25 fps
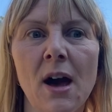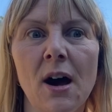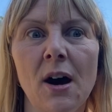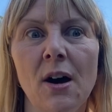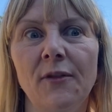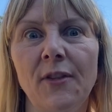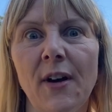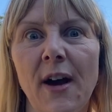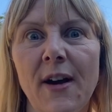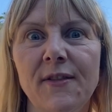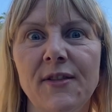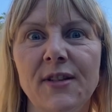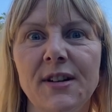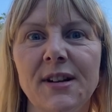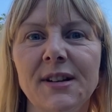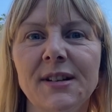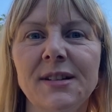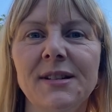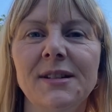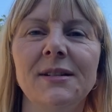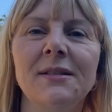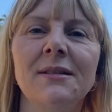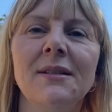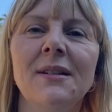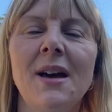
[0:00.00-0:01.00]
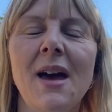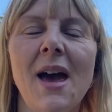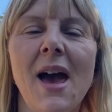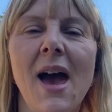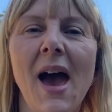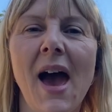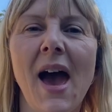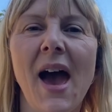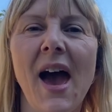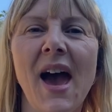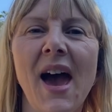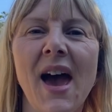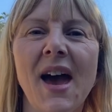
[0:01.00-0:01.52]
of evidence,
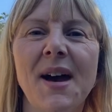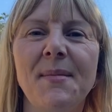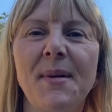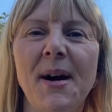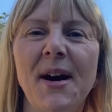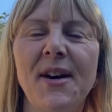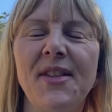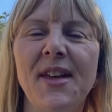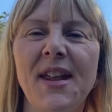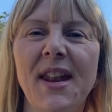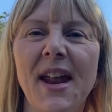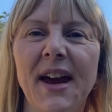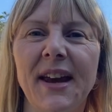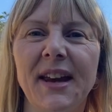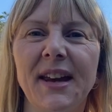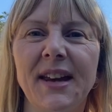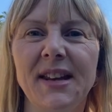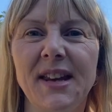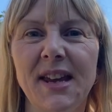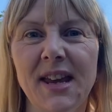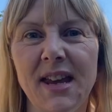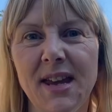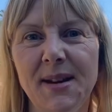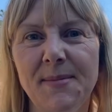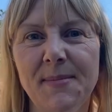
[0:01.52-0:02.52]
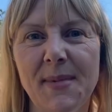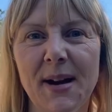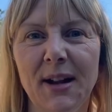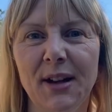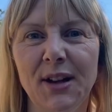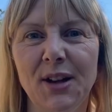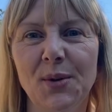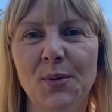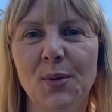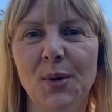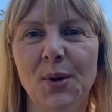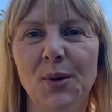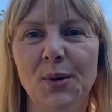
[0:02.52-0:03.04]
and then I can email
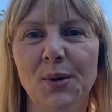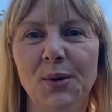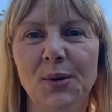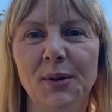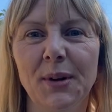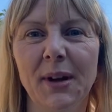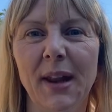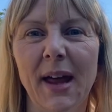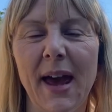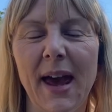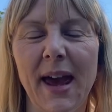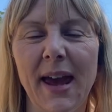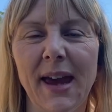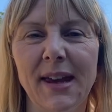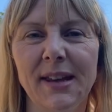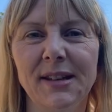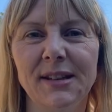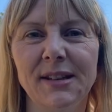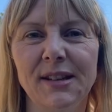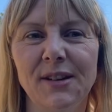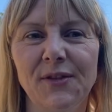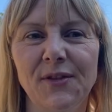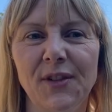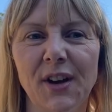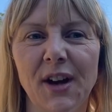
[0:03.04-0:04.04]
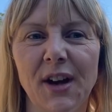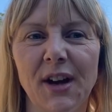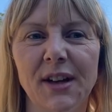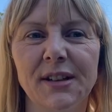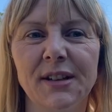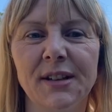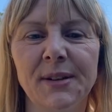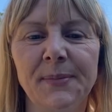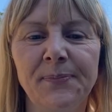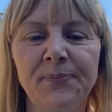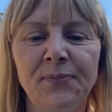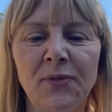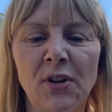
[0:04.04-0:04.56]
you all a certificate.
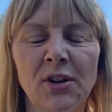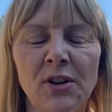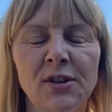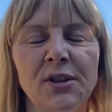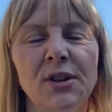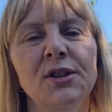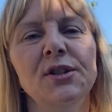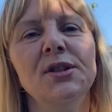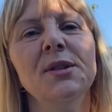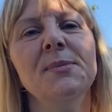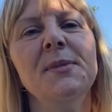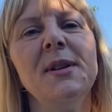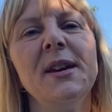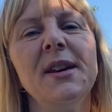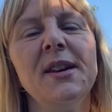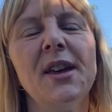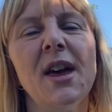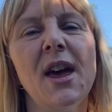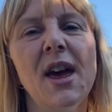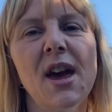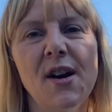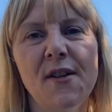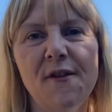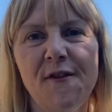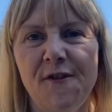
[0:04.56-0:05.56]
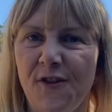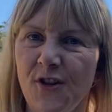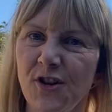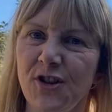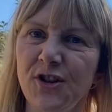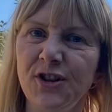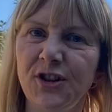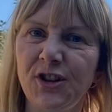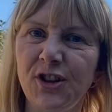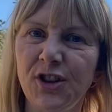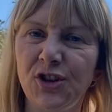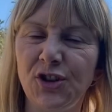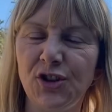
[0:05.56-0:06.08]
So it's something
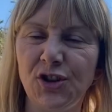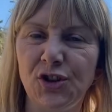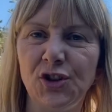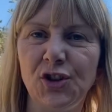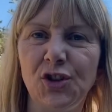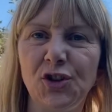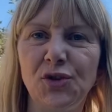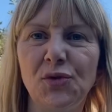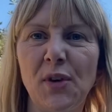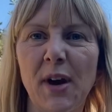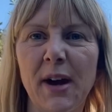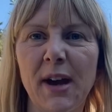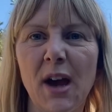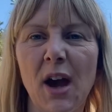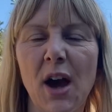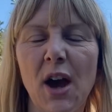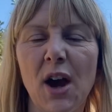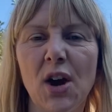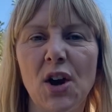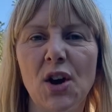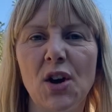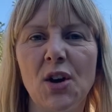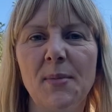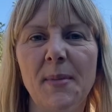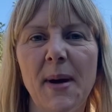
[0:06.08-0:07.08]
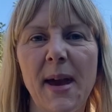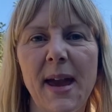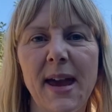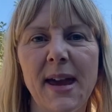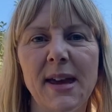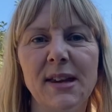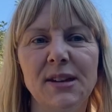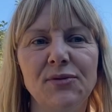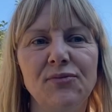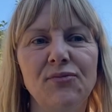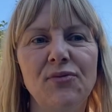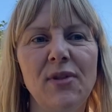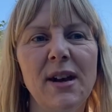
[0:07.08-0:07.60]
fun to try at home.
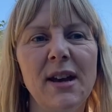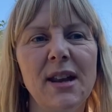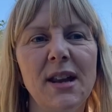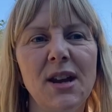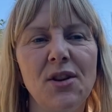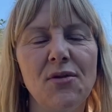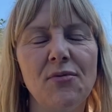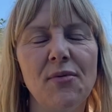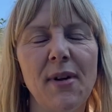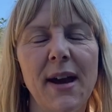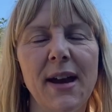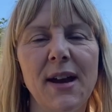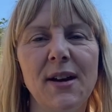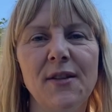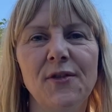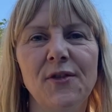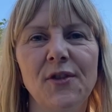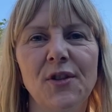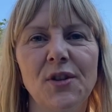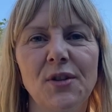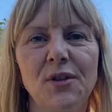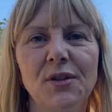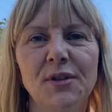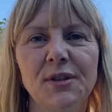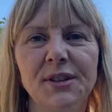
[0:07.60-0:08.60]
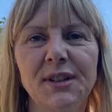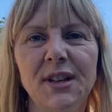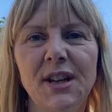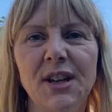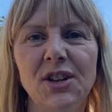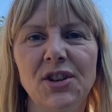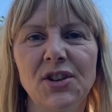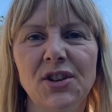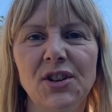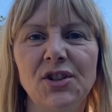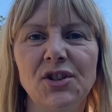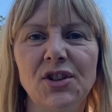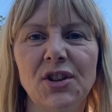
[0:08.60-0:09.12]
It's really great for
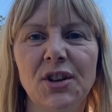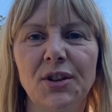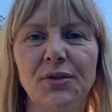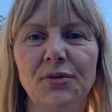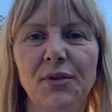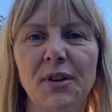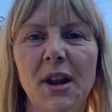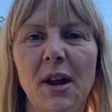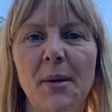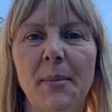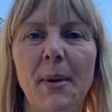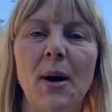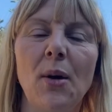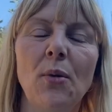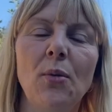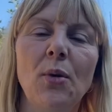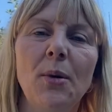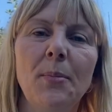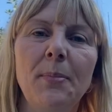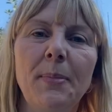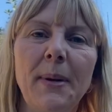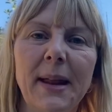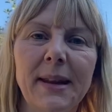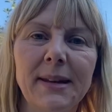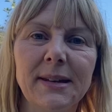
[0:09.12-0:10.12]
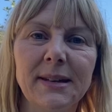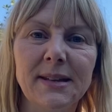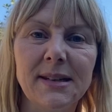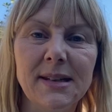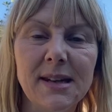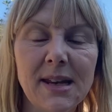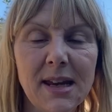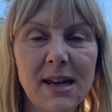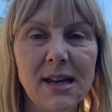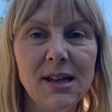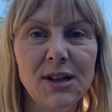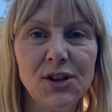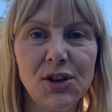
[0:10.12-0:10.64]
teaching the children about what plants
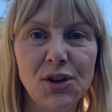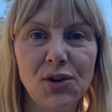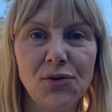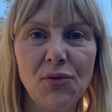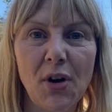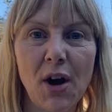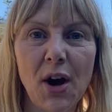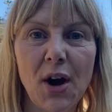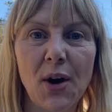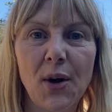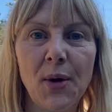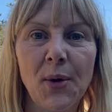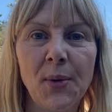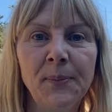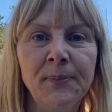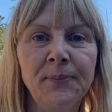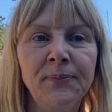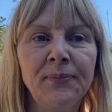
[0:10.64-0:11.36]
need to grow,